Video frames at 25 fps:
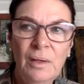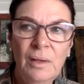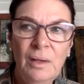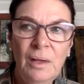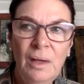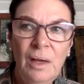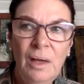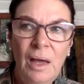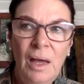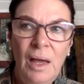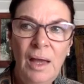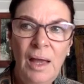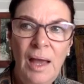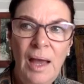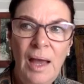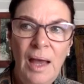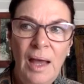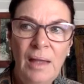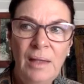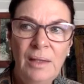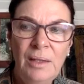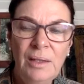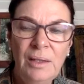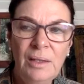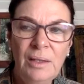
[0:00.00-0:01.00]
I
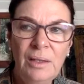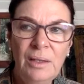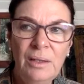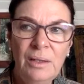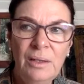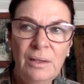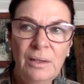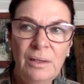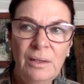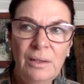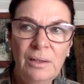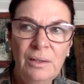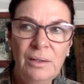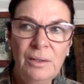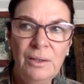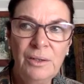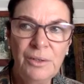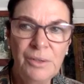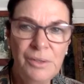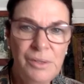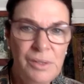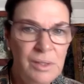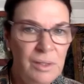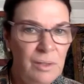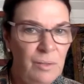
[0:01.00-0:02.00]
had a
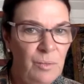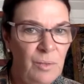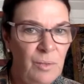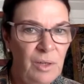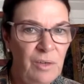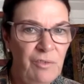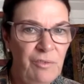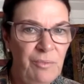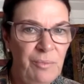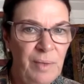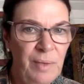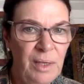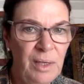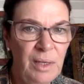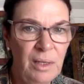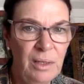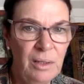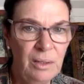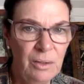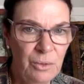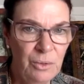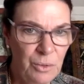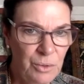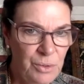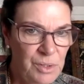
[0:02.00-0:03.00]
nurse in one of my
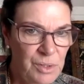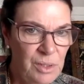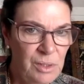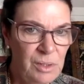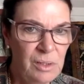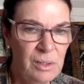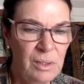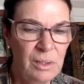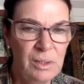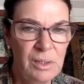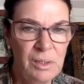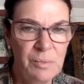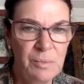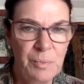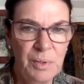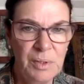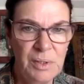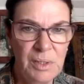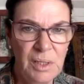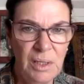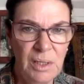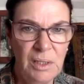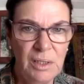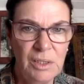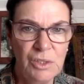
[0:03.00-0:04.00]
courses on
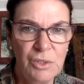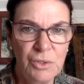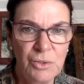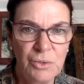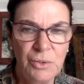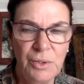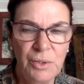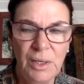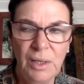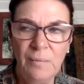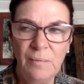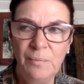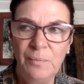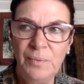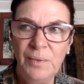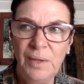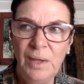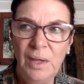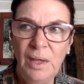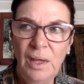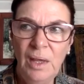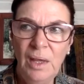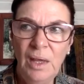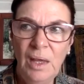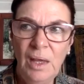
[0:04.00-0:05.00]
spontaneous drawing,
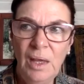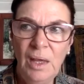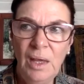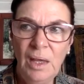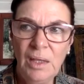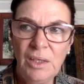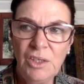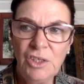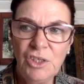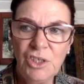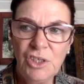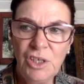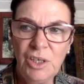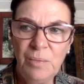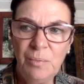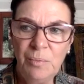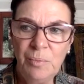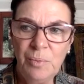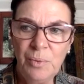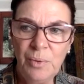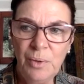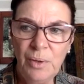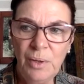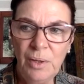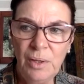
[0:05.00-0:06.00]
and she
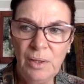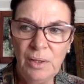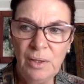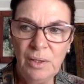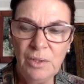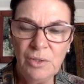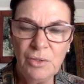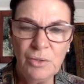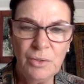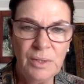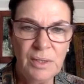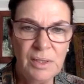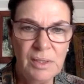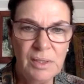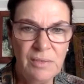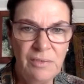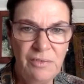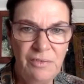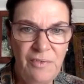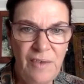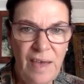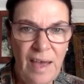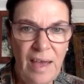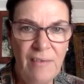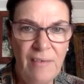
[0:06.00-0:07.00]
brought the drawings of
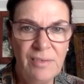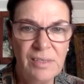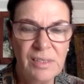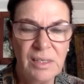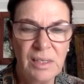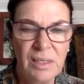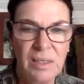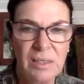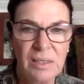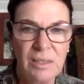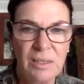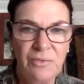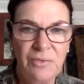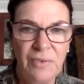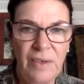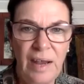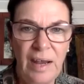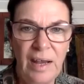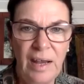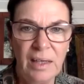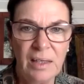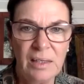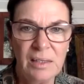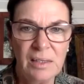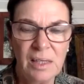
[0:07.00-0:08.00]
5
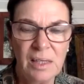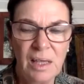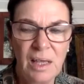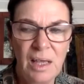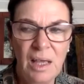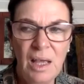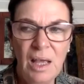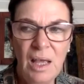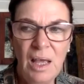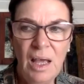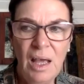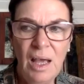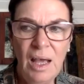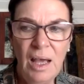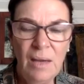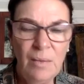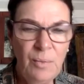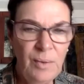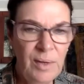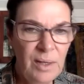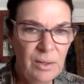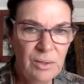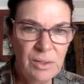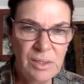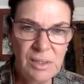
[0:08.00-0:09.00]
schizophrenics. And
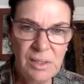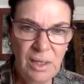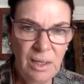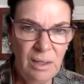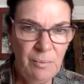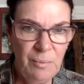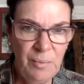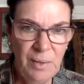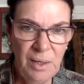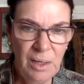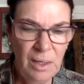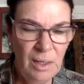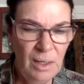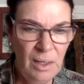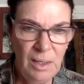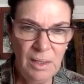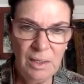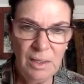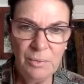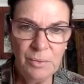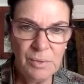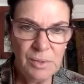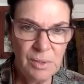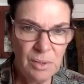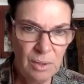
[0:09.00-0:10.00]
we could see immediately
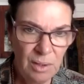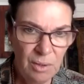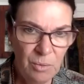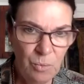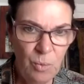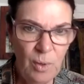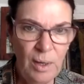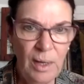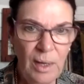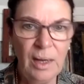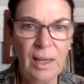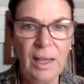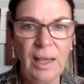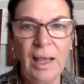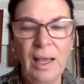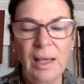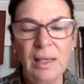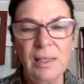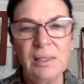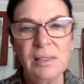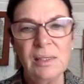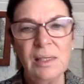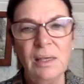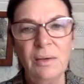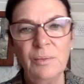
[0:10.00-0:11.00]
there was only one
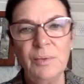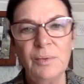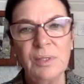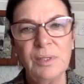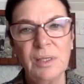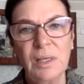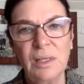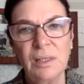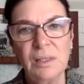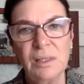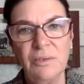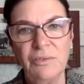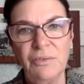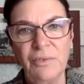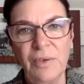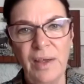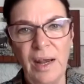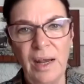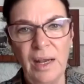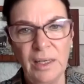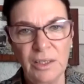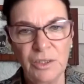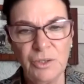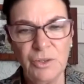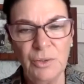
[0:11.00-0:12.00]
case that was
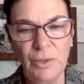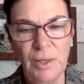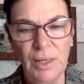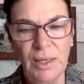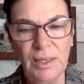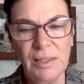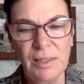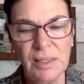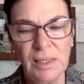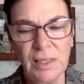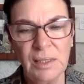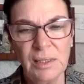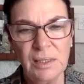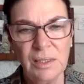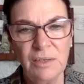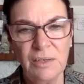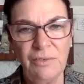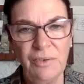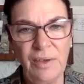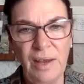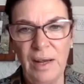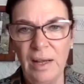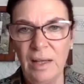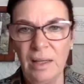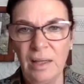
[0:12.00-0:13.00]
schizophrenic, truly
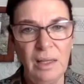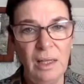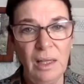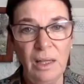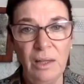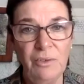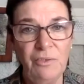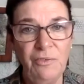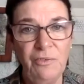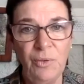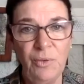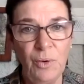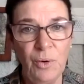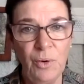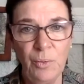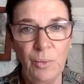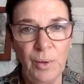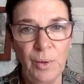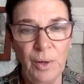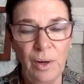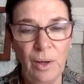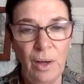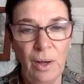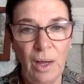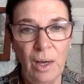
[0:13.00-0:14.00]
schizophrenic. The other 4
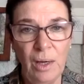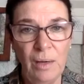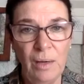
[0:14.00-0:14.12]
were not,